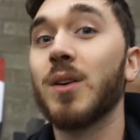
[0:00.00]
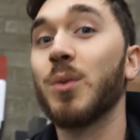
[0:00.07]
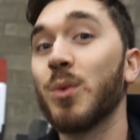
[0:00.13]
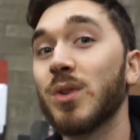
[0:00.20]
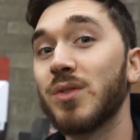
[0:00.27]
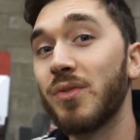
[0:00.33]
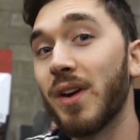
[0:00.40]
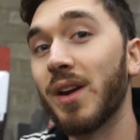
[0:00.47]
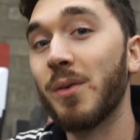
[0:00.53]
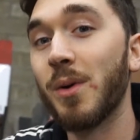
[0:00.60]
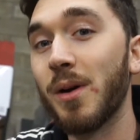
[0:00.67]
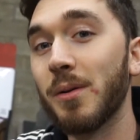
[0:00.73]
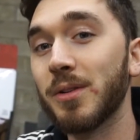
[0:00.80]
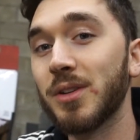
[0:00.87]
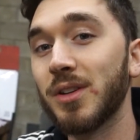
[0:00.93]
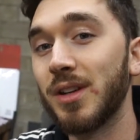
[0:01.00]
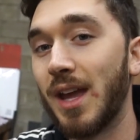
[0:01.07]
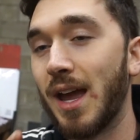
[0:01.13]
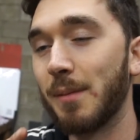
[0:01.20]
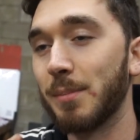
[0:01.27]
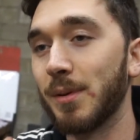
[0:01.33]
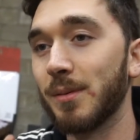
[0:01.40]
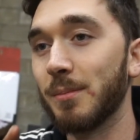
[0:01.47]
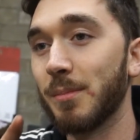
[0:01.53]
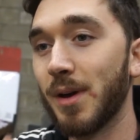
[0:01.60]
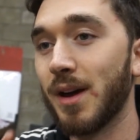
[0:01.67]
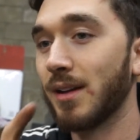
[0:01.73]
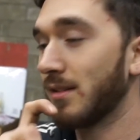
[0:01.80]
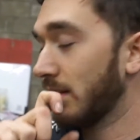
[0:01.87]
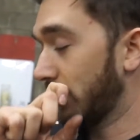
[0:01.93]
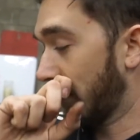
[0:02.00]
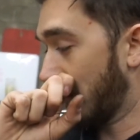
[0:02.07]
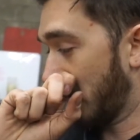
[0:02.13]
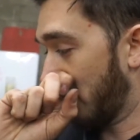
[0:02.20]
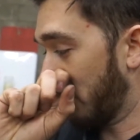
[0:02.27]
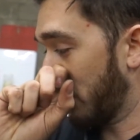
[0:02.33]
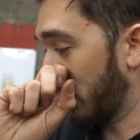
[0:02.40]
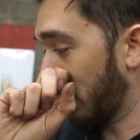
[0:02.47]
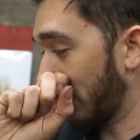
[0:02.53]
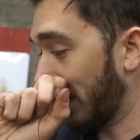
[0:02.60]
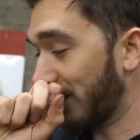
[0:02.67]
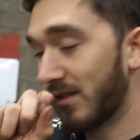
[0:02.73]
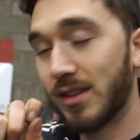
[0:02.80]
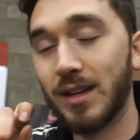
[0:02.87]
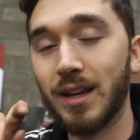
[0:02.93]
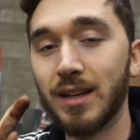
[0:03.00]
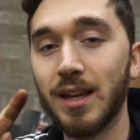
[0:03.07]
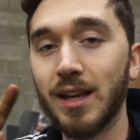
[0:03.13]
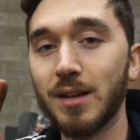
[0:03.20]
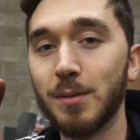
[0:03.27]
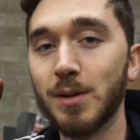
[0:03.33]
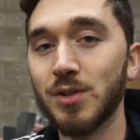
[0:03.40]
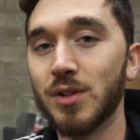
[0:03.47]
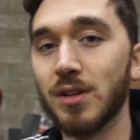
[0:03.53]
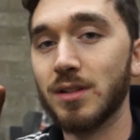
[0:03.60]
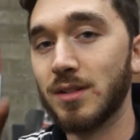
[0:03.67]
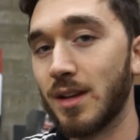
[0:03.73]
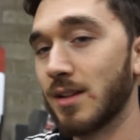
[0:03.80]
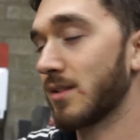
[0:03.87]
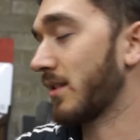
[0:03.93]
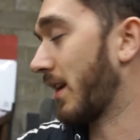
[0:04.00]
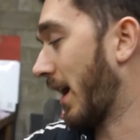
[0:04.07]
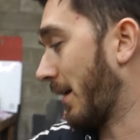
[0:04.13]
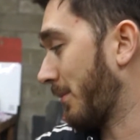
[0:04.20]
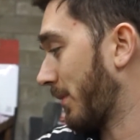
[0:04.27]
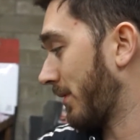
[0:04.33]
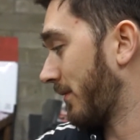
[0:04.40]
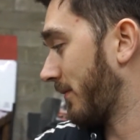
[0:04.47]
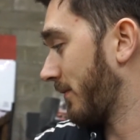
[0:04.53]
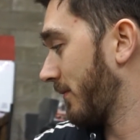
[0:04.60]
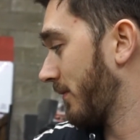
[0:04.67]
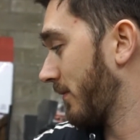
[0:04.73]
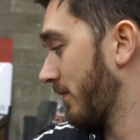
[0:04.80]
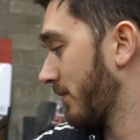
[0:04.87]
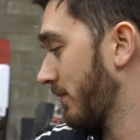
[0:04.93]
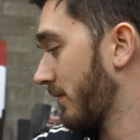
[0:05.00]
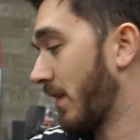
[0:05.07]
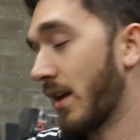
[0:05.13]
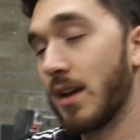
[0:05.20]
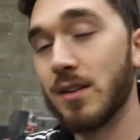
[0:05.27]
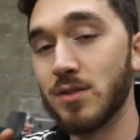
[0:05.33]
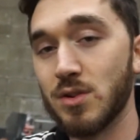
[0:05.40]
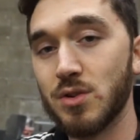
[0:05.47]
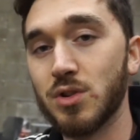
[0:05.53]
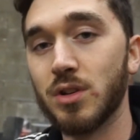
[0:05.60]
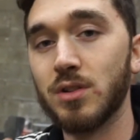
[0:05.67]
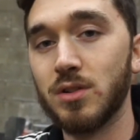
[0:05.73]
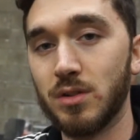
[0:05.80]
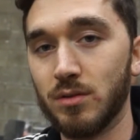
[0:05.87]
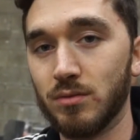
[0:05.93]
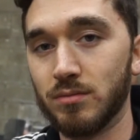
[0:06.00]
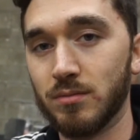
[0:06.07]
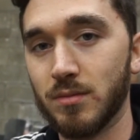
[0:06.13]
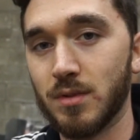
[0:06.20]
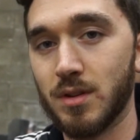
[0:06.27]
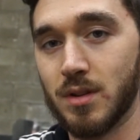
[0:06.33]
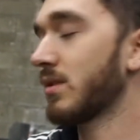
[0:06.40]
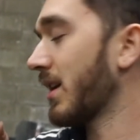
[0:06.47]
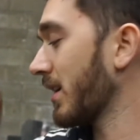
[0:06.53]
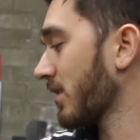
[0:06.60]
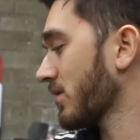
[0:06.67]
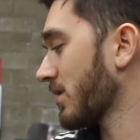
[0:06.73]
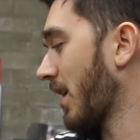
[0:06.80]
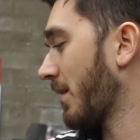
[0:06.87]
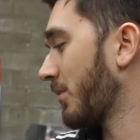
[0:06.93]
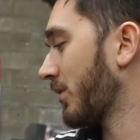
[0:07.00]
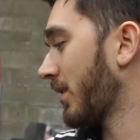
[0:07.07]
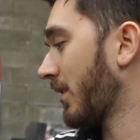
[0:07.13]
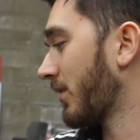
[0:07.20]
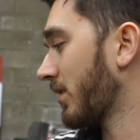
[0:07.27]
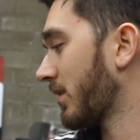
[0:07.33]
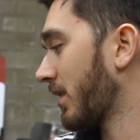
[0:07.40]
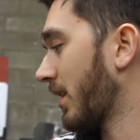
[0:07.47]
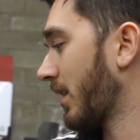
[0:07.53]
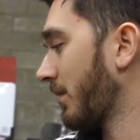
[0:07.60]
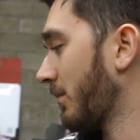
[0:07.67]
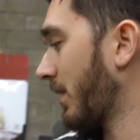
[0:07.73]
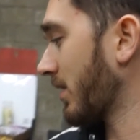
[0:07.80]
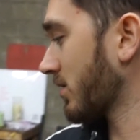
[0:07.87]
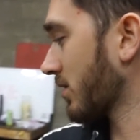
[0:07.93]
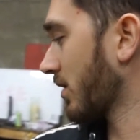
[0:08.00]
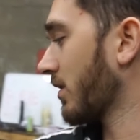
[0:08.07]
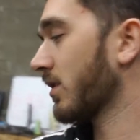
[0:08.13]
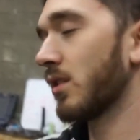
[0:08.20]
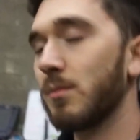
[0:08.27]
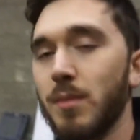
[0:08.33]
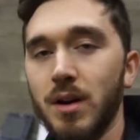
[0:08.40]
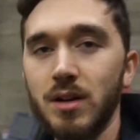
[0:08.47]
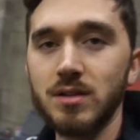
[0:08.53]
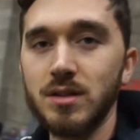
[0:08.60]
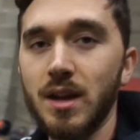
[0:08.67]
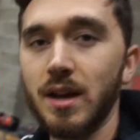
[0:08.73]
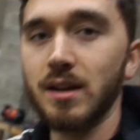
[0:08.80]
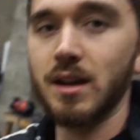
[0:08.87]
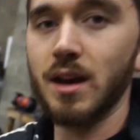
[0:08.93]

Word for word: which very well could happen, but I'm doing everything I can to make sure it doesn't happen, as you should too. Take your time with everything, make sure all your marks line